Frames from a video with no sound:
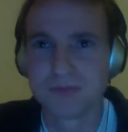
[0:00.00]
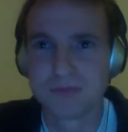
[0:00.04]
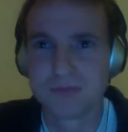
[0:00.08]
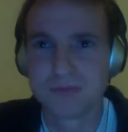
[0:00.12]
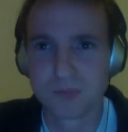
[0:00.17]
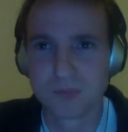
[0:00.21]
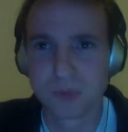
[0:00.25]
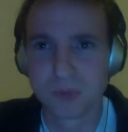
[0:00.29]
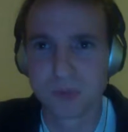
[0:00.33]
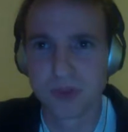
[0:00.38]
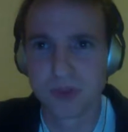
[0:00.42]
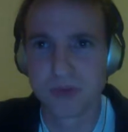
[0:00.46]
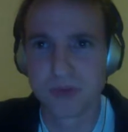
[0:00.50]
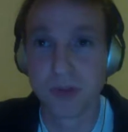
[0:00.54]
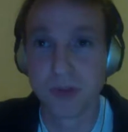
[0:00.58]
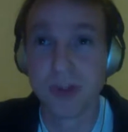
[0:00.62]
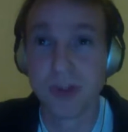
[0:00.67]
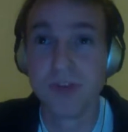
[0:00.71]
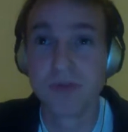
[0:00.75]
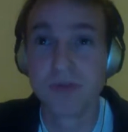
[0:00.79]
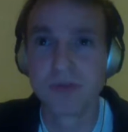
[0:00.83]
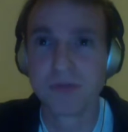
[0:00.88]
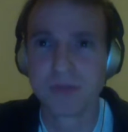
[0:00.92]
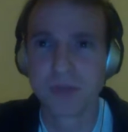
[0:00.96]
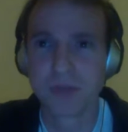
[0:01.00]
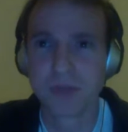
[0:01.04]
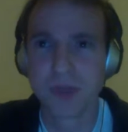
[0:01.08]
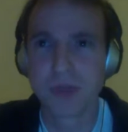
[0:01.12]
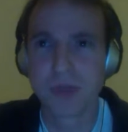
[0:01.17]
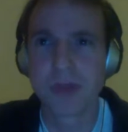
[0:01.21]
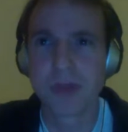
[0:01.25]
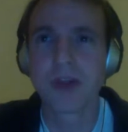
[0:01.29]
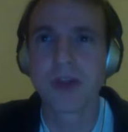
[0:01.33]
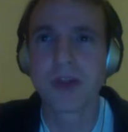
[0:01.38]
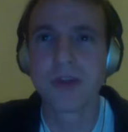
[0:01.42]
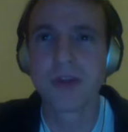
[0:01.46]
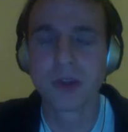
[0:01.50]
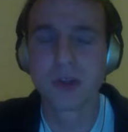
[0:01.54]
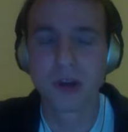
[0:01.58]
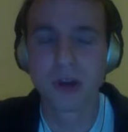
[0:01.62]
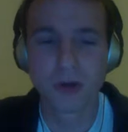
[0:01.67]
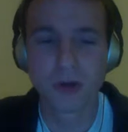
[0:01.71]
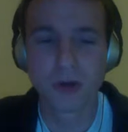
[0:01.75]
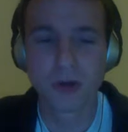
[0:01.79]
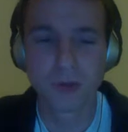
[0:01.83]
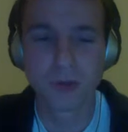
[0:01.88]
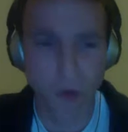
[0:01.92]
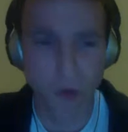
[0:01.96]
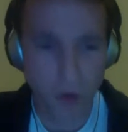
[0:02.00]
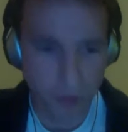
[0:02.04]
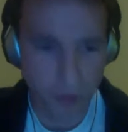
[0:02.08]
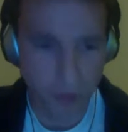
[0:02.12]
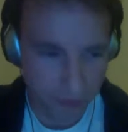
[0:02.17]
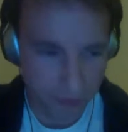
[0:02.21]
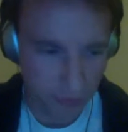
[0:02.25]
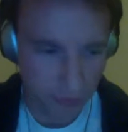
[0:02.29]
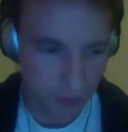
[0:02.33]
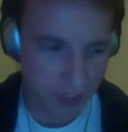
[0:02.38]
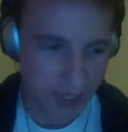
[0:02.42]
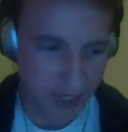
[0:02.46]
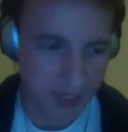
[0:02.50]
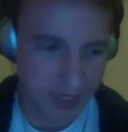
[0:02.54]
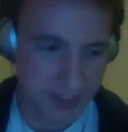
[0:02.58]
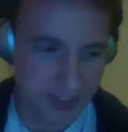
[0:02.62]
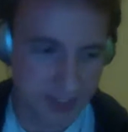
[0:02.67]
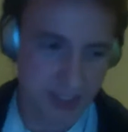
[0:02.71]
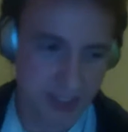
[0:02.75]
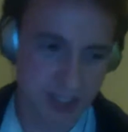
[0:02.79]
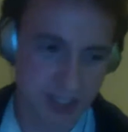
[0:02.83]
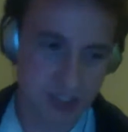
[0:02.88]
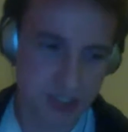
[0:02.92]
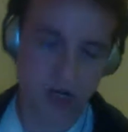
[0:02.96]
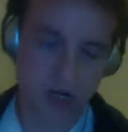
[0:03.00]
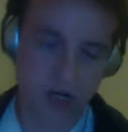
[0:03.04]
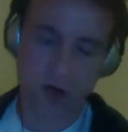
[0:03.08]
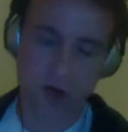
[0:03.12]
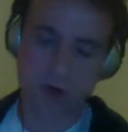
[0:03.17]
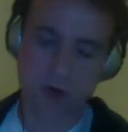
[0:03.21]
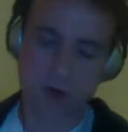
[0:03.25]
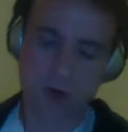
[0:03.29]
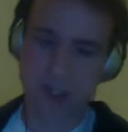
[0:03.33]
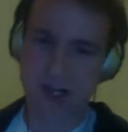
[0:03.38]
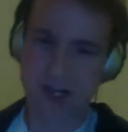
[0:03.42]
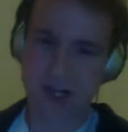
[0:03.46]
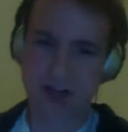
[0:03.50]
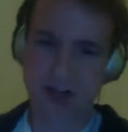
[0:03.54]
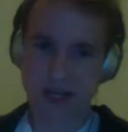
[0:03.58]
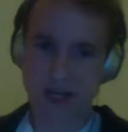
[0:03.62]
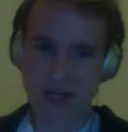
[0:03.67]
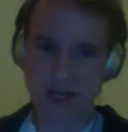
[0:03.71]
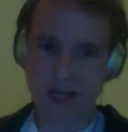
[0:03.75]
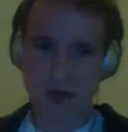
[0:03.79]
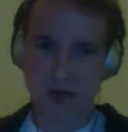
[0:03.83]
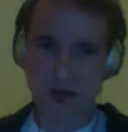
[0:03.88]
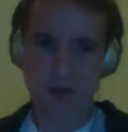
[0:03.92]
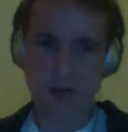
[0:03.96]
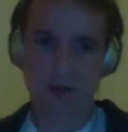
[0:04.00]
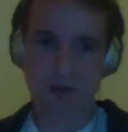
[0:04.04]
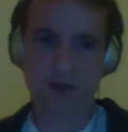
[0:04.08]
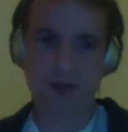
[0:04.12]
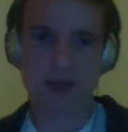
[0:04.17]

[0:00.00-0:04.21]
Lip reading: with Liv, the little roll through guillotine choke, which I liked quite a bit.